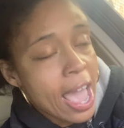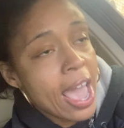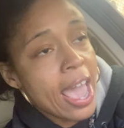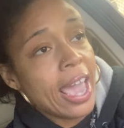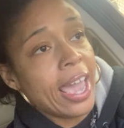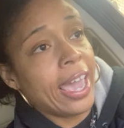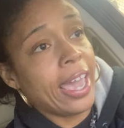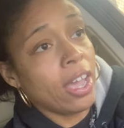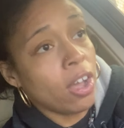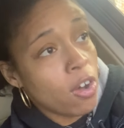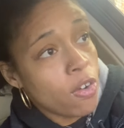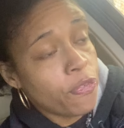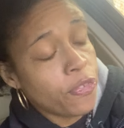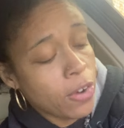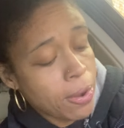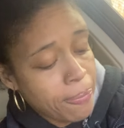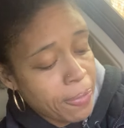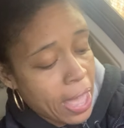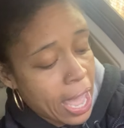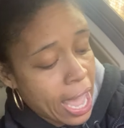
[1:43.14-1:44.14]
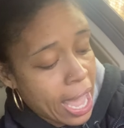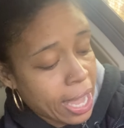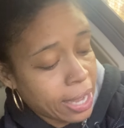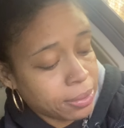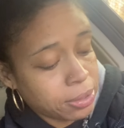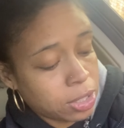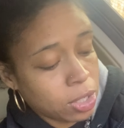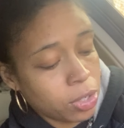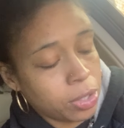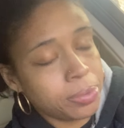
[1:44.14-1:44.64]
heal from that
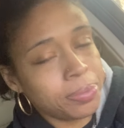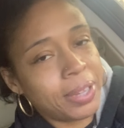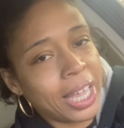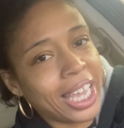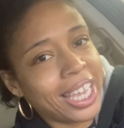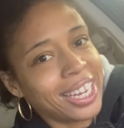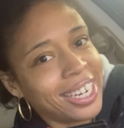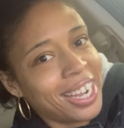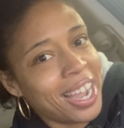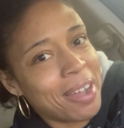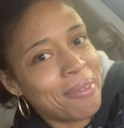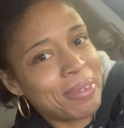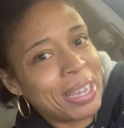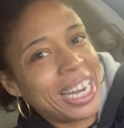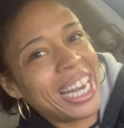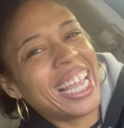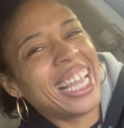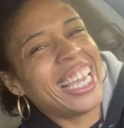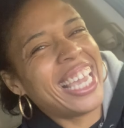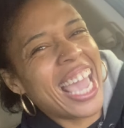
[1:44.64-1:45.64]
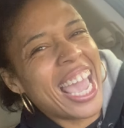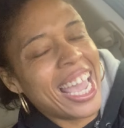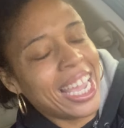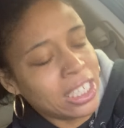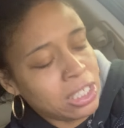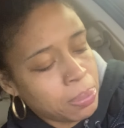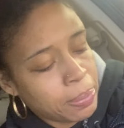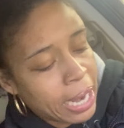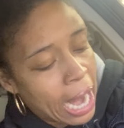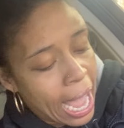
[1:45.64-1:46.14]
so they can come in
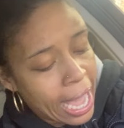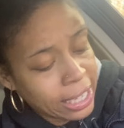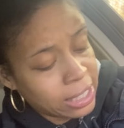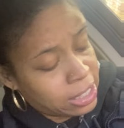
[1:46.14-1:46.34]
engagement i